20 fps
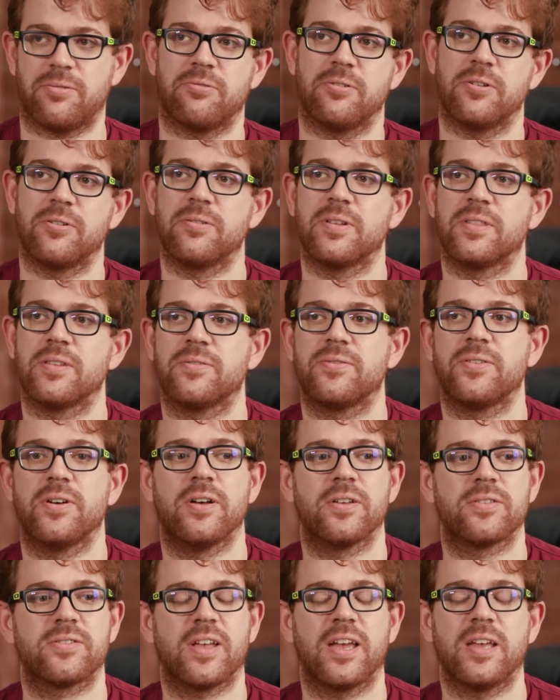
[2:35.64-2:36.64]
through in the
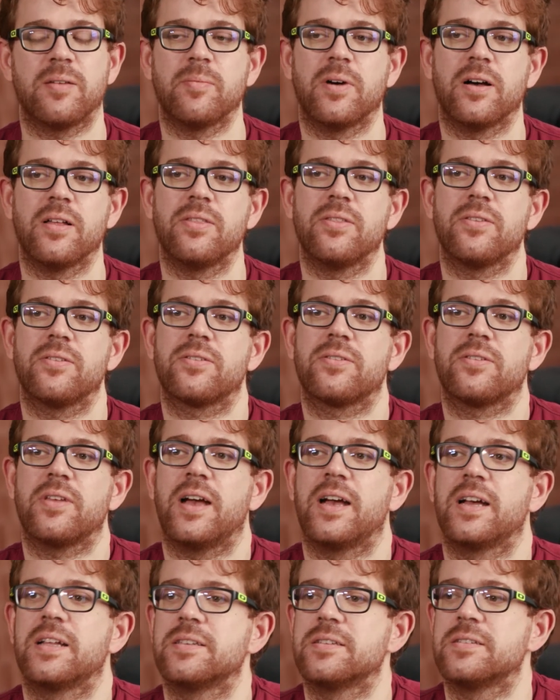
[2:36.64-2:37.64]
first 8 months
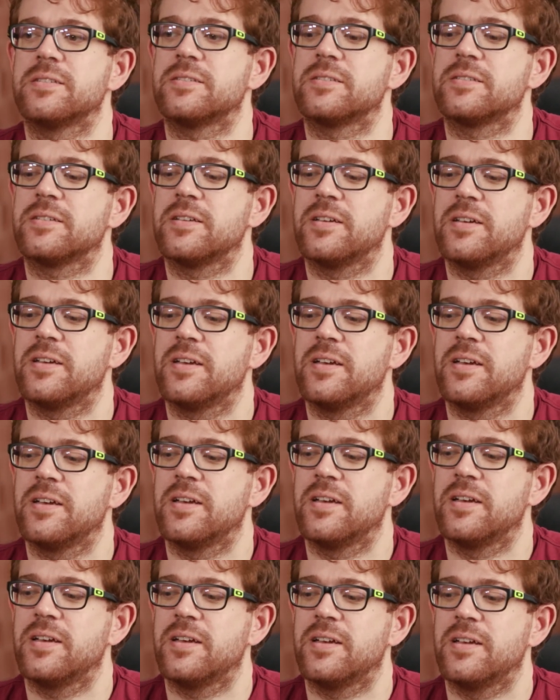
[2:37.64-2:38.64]
and
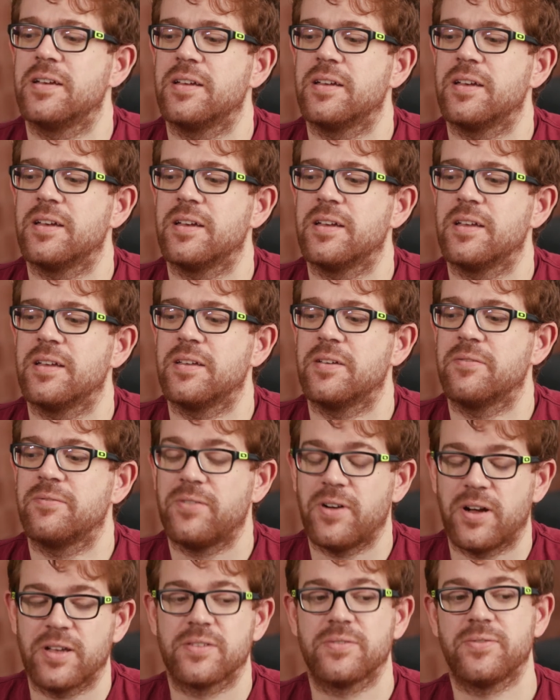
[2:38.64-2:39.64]

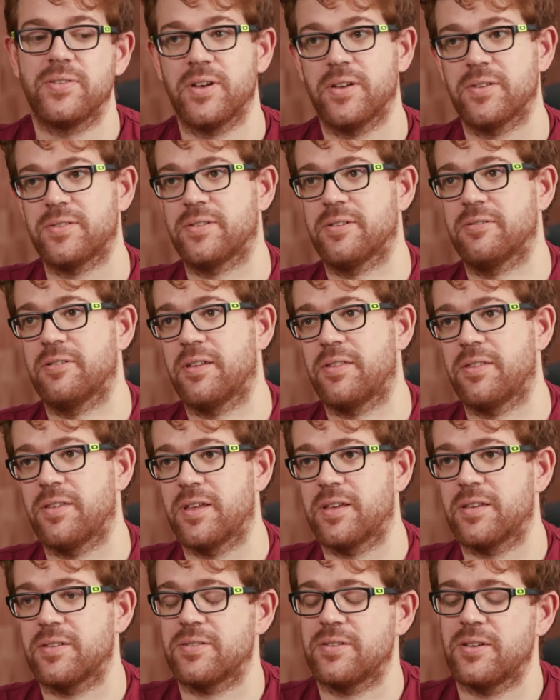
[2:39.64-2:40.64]
vice versa, I
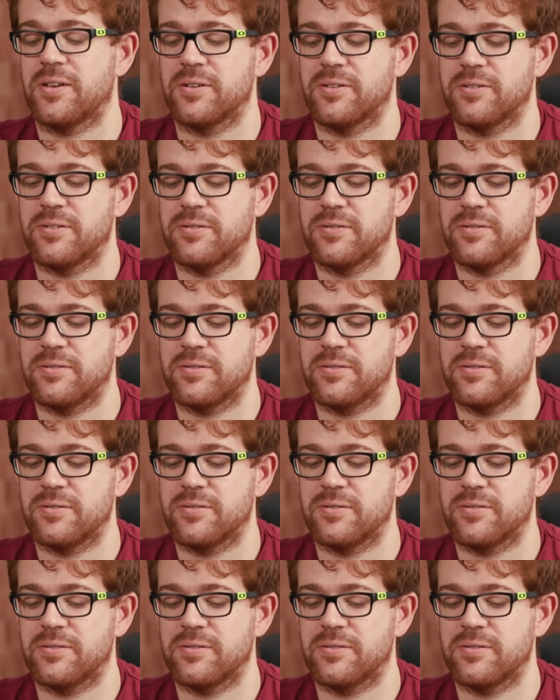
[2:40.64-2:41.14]
think. So,